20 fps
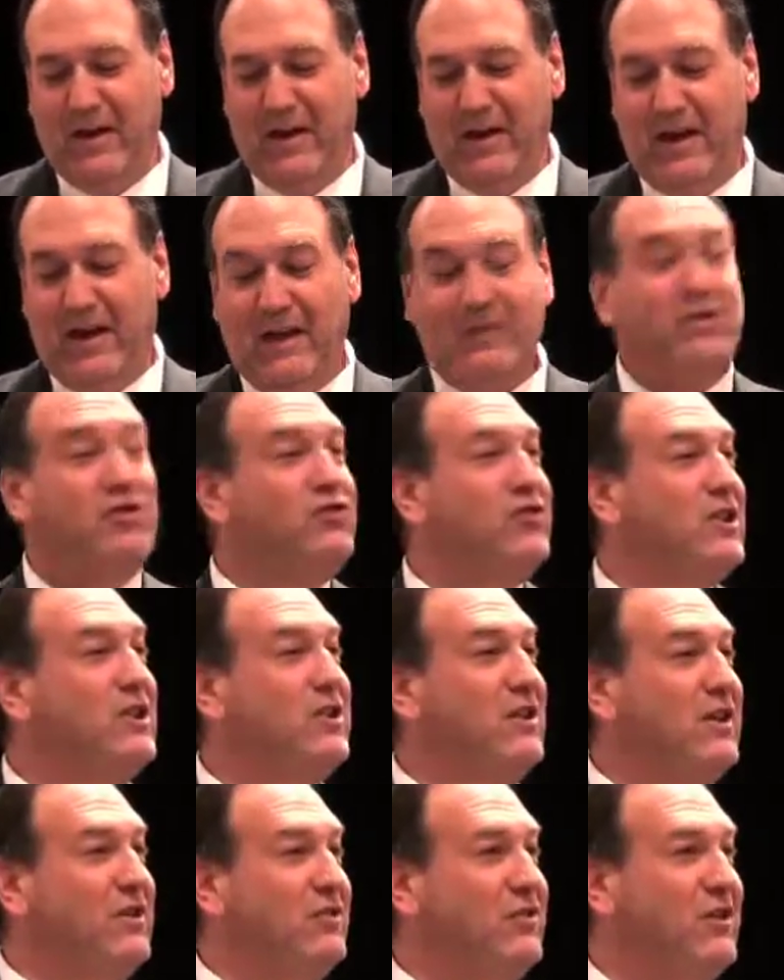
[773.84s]
In the
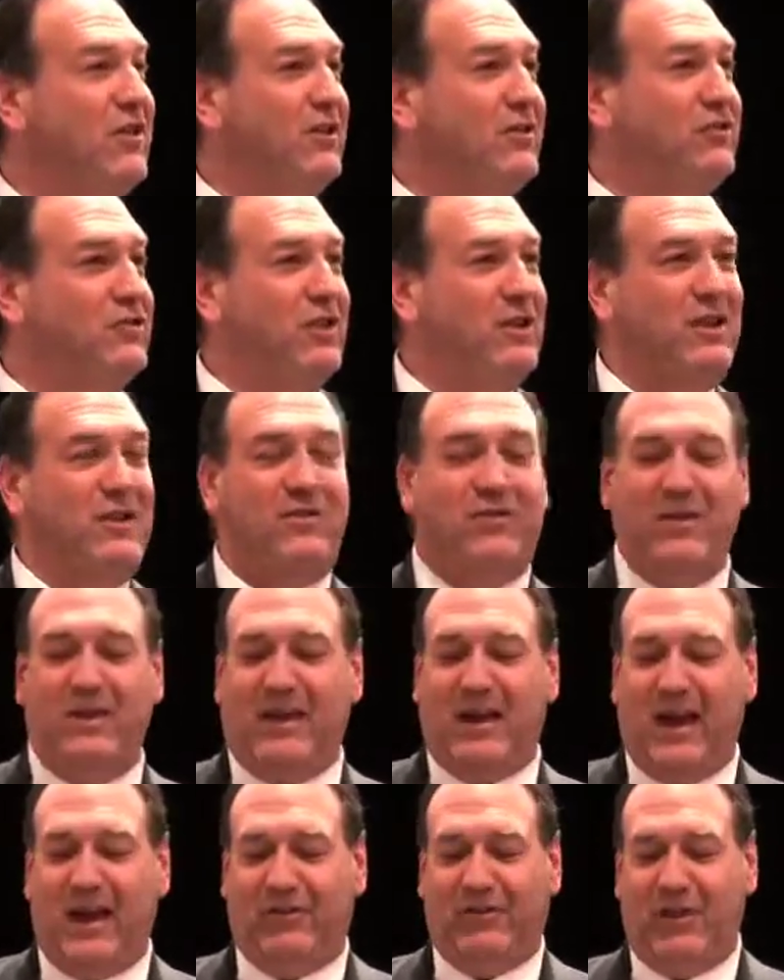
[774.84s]
GDC
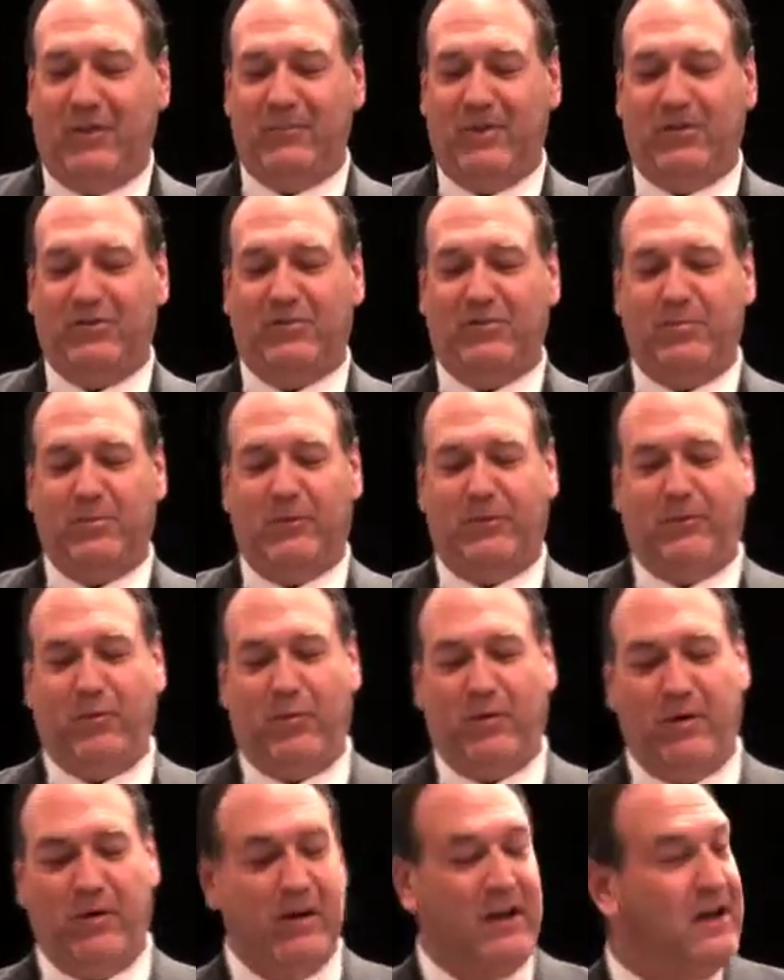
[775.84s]
case I mentioned
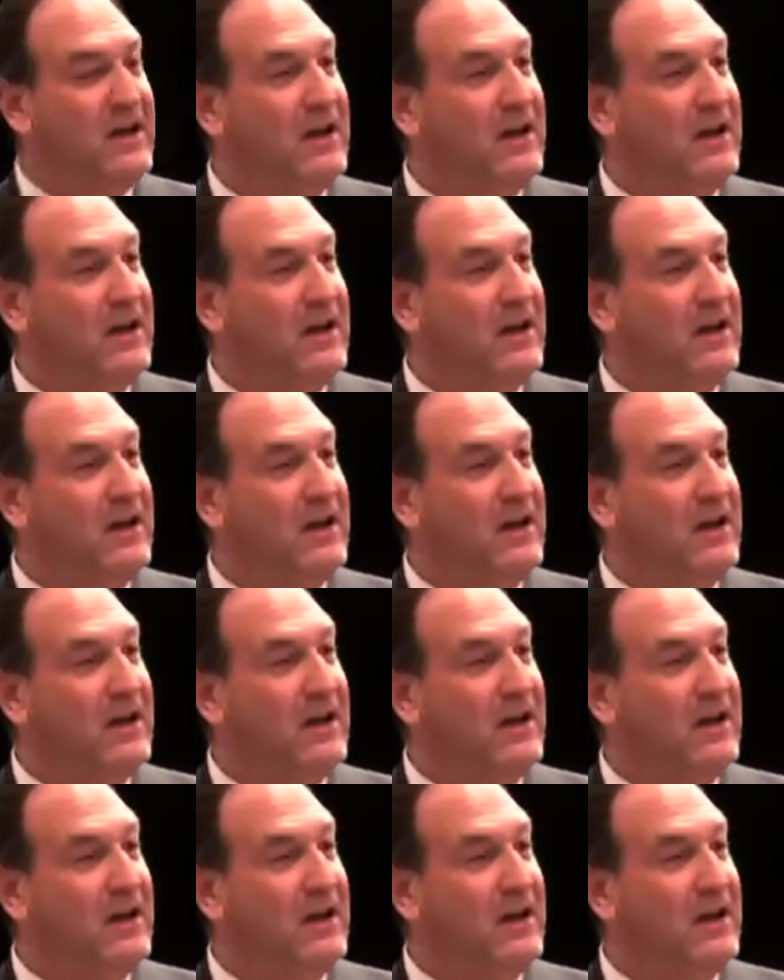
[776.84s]
before,